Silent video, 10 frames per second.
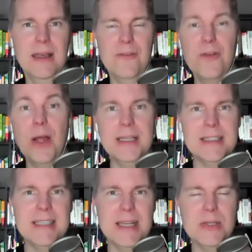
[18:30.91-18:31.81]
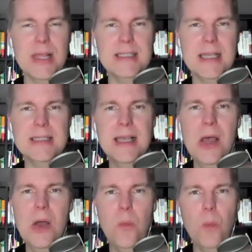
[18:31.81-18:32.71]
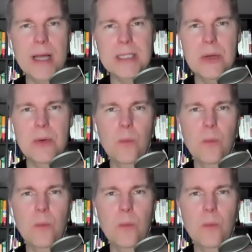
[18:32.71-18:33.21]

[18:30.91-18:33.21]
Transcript: front and center that says what